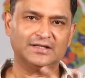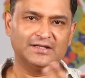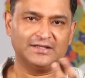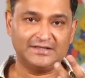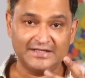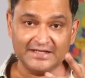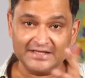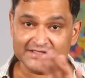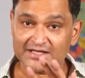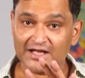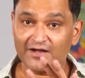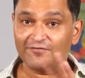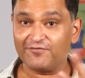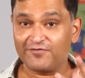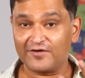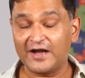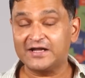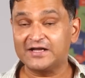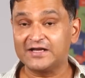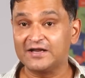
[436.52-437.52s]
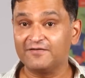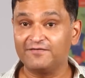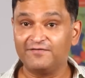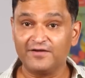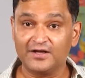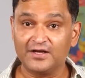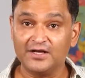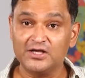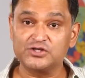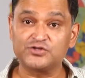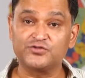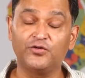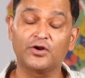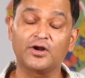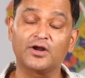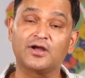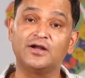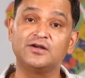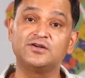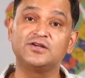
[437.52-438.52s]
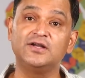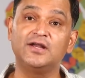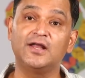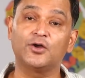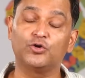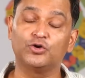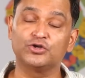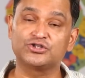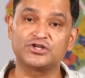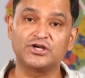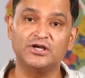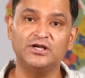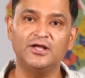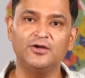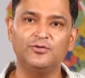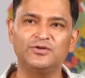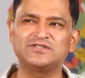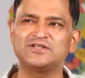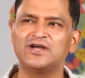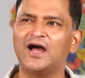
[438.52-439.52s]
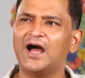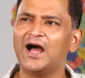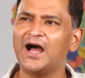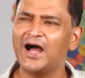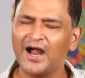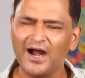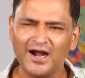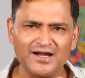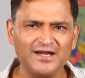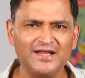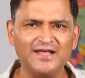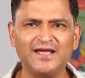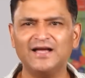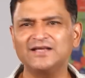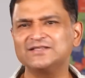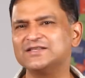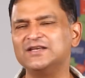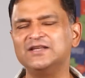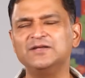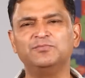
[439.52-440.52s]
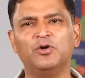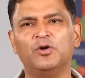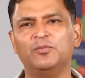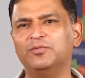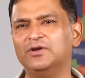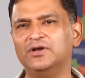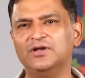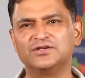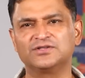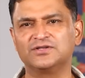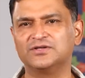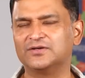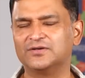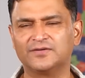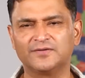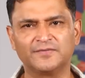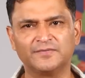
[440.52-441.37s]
these are frightening figures for a country like Australia, which hardly has any population.